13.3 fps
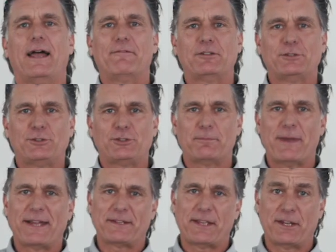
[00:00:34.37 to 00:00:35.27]
Evolution
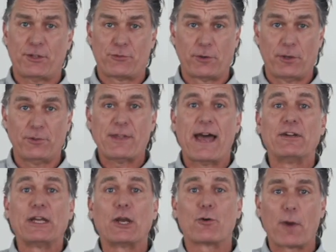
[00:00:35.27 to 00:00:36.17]
magnetic drills have
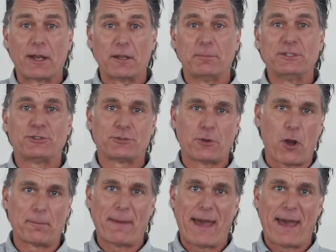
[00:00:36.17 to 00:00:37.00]
incredibly strong